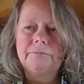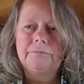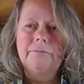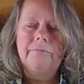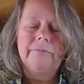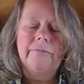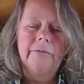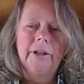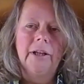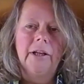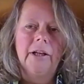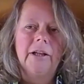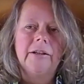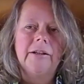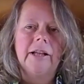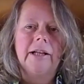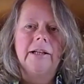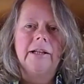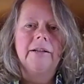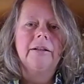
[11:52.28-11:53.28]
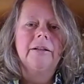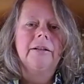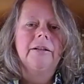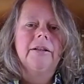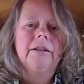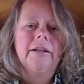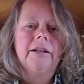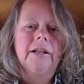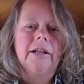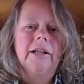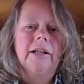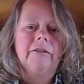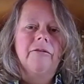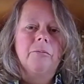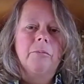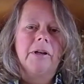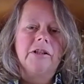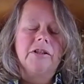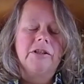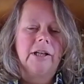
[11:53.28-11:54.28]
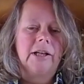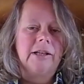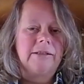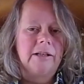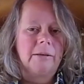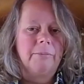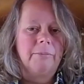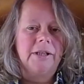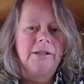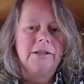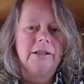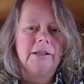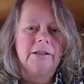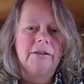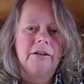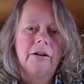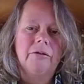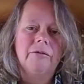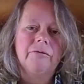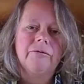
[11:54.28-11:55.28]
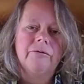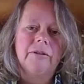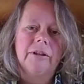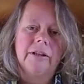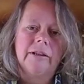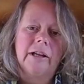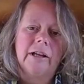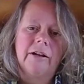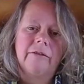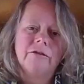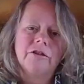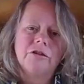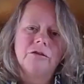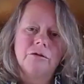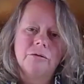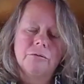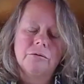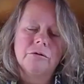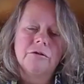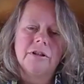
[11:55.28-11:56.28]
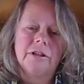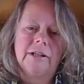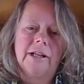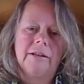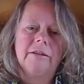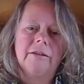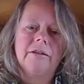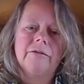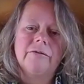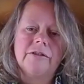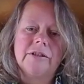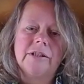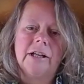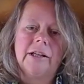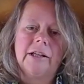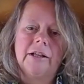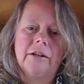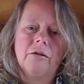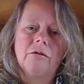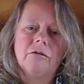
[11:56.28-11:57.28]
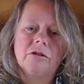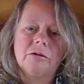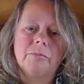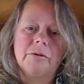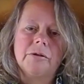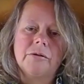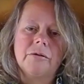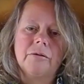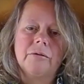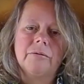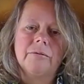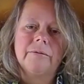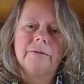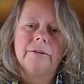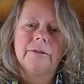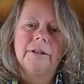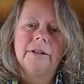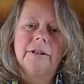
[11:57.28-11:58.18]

And then if the patient gets admitted, hopefully they have a shorter length of stay in hospital.